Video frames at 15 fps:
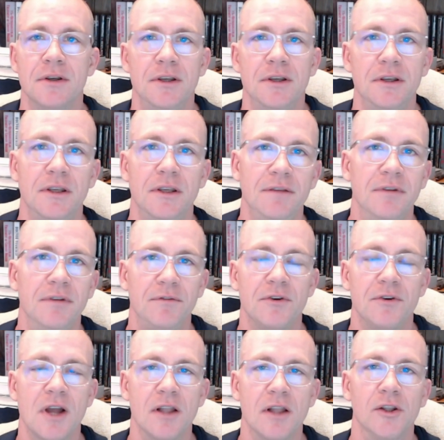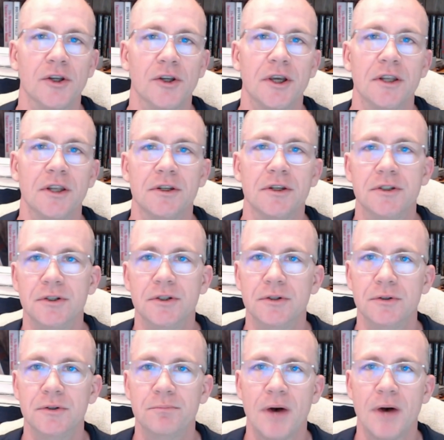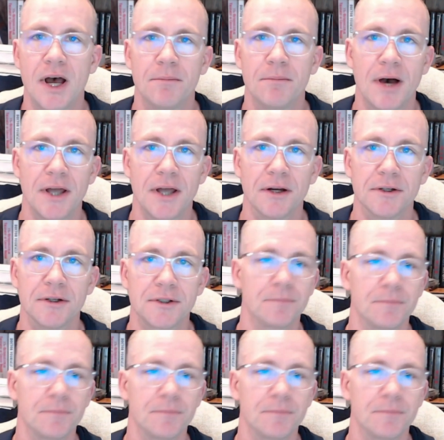even if you're not looking to buy miners.